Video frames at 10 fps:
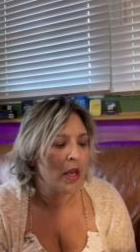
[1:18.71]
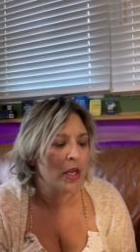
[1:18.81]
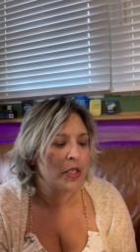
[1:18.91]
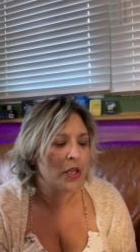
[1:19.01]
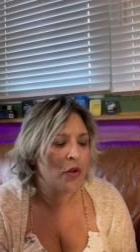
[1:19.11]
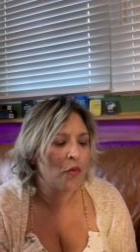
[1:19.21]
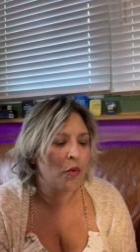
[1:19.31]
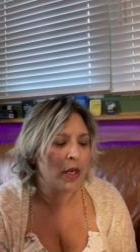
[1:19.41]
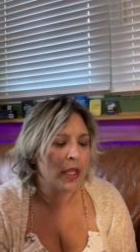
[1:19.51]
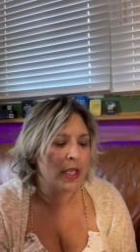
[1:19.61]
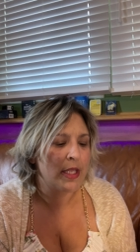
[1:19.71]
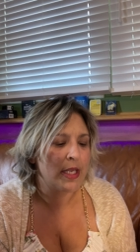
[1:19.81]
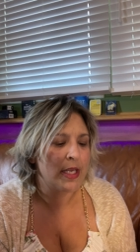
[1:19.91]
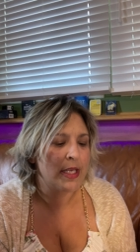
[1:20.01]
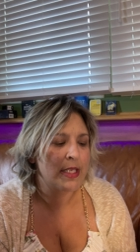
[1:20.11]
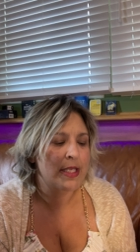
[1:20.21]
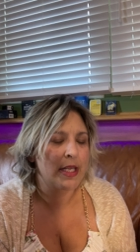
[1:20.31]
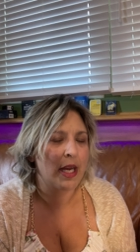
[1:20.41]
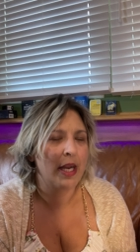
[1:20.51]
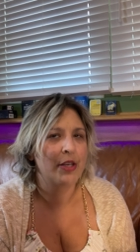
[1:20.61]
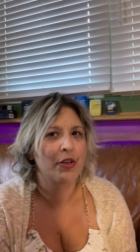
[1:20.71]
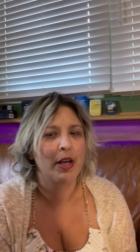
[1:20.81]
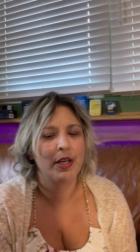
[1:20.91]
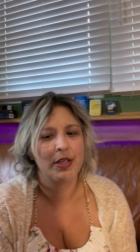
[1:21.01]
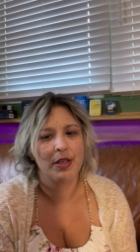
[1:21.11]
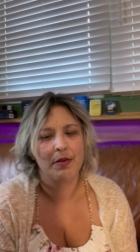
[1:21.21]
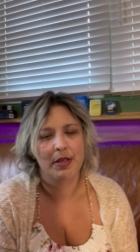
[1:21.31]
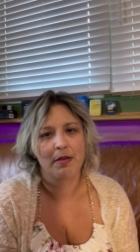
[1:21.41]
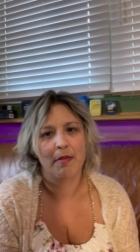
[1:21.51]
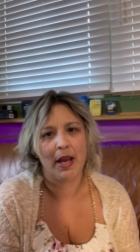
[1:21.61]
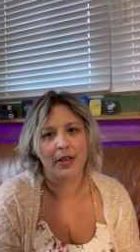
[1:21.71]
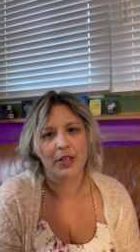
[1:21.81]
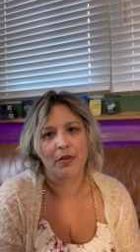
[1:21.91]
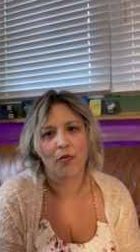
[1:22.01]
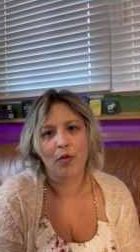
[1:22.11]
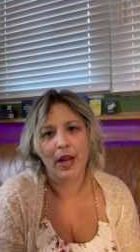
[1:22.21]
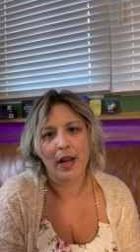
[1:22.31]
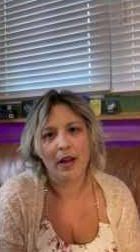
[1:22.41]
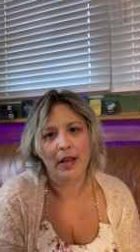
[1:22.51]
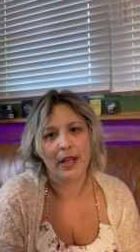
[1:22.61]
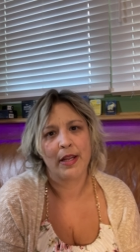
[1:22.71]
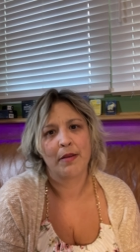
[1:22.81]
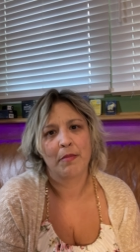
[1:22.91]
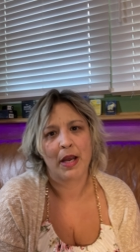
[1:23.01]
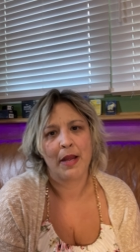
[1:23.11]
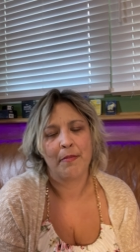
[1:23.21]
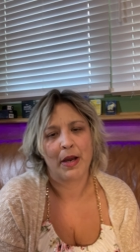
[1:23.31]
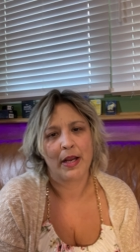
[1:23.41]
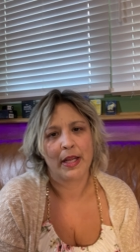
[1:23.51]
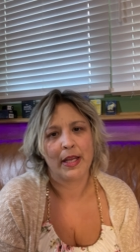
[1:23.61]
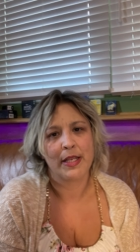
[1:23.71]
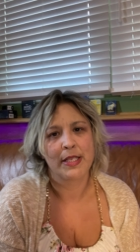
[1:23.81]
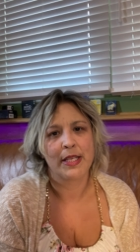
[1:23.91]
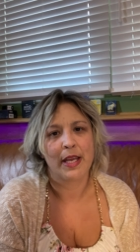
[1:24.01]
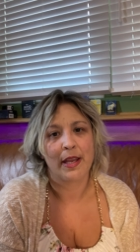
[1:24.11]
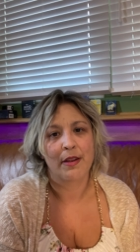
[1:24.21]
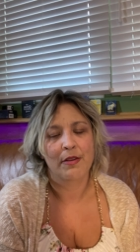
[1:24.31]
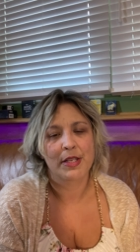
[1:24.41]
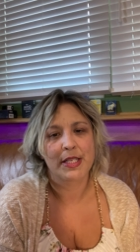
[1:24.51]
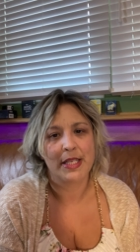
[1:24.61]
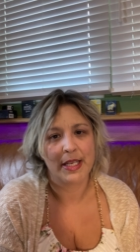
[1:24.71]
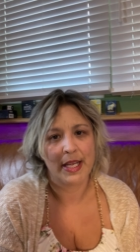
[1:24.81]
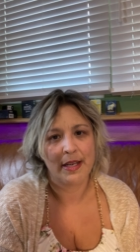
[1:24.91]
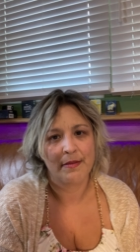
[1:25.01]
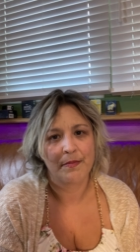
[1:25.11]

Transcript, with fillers: So, one of the things that I try to do is imagine where in my body is the anger sitting